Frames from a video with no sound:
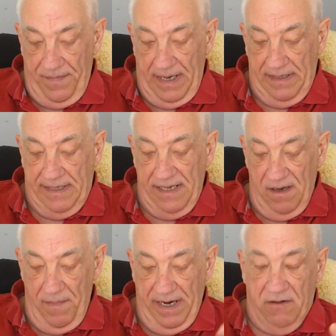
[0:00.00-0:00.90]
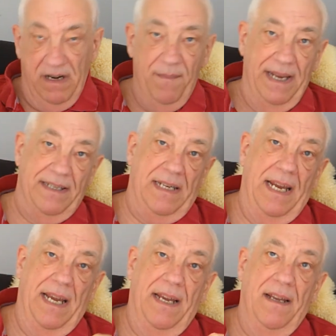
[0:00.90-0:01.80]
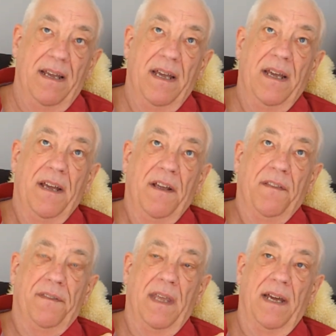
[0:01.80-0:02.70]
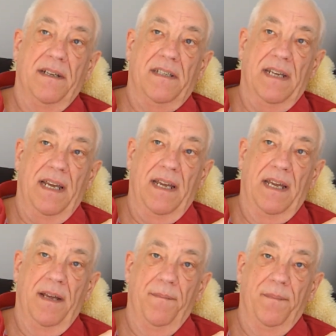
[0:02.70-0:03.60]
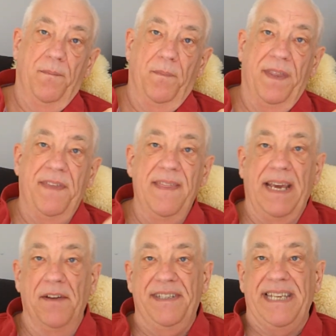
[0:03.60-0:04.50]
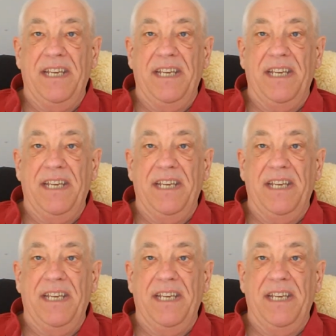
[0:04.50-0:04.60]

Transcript: It says on my crib list here that the thing that goes